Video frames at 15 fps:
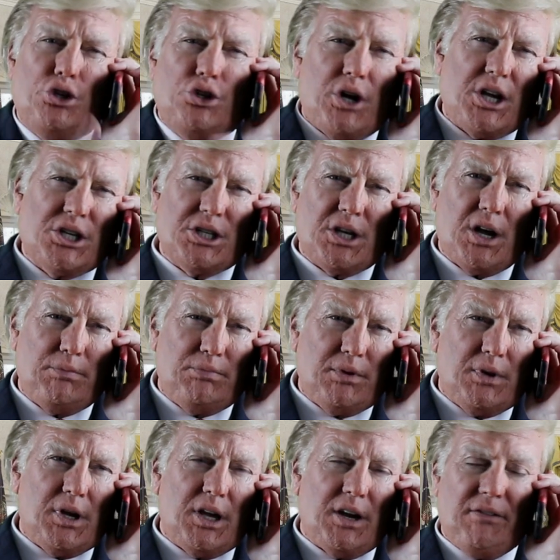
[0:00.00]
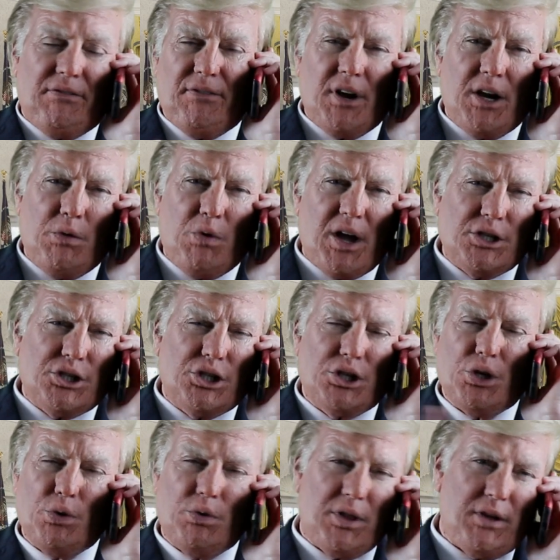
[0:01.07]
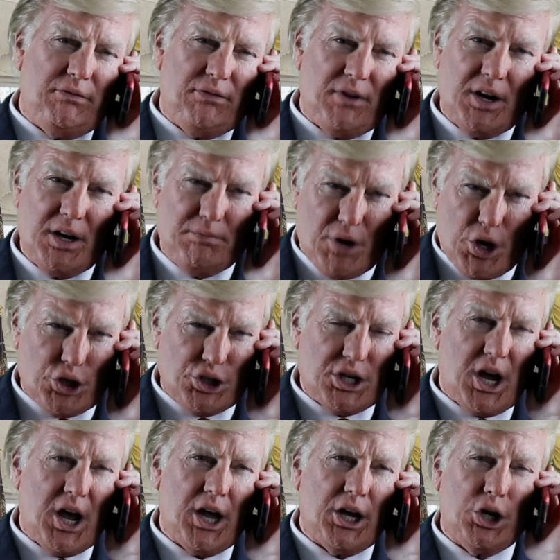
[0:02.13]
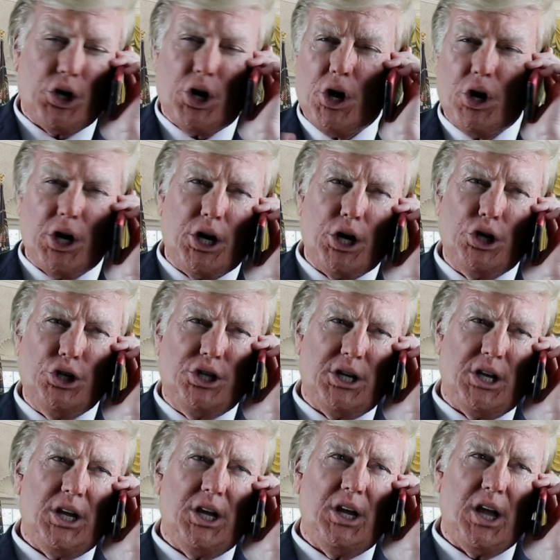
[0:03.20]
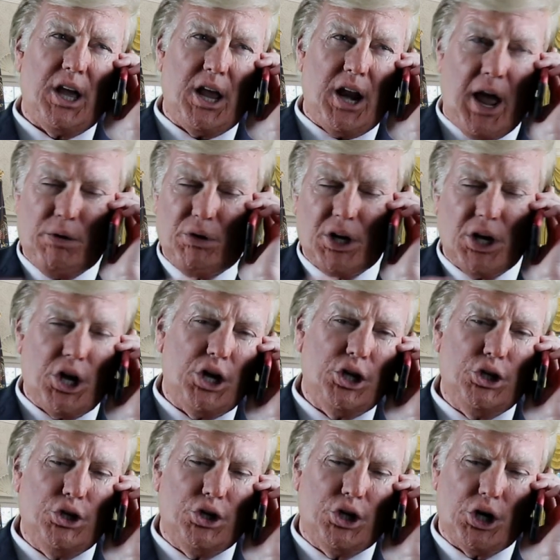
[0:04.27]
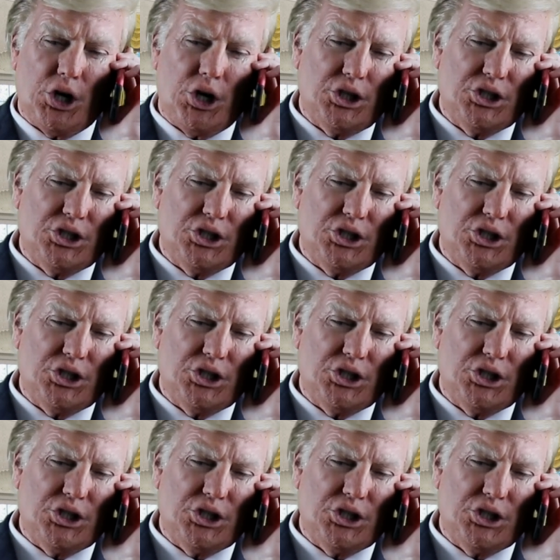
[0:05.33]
dress up in a funny white suit with a funny bow tie, grow a goatee, and I will call you Colonel